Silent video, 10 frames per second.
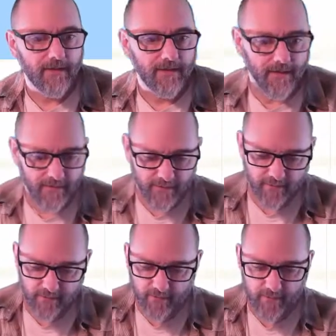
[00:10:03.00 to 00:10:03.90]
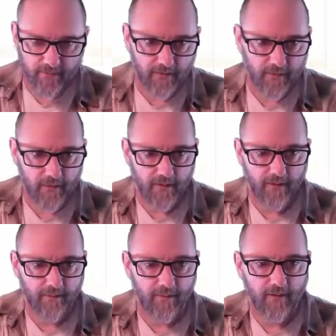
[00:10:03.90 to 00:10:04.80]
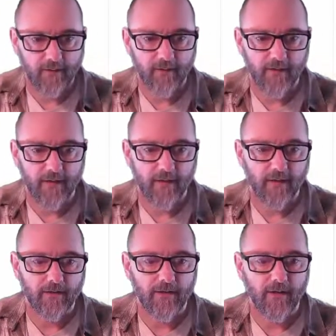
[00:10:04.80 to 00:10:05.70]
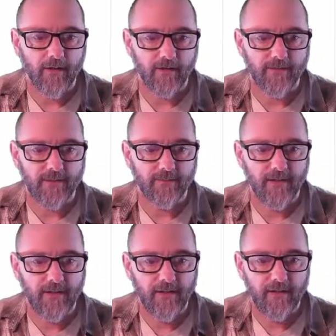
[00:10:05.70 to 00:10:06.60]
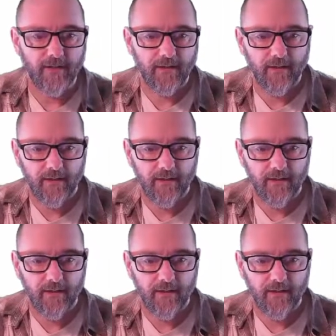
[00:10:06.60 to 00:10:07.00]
Yeah, I think that doesn't work. We've got color.rgb.